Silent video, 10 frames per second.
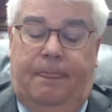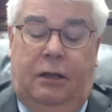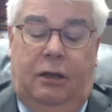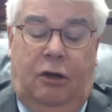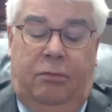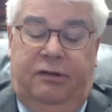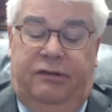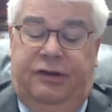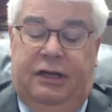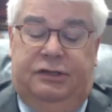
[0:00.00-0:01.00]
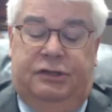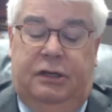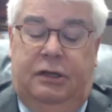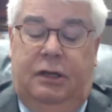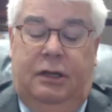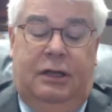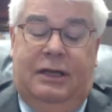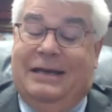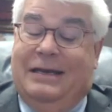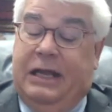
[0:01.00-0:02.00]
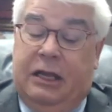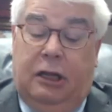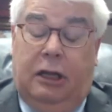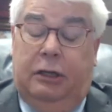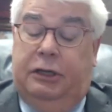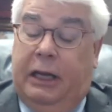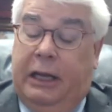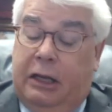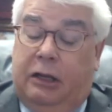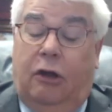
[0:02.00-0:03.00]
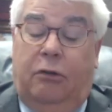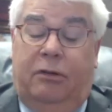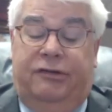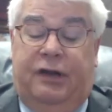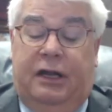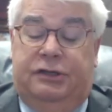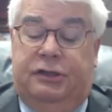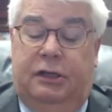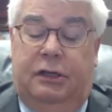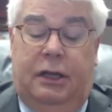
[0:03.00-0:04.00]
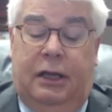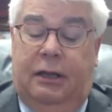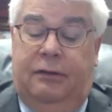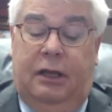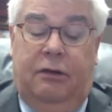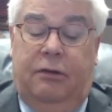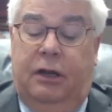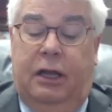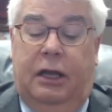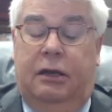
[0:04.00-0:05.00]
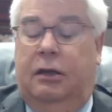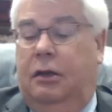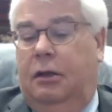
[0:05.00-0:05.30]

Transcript: globalization, deglobalization, and the internet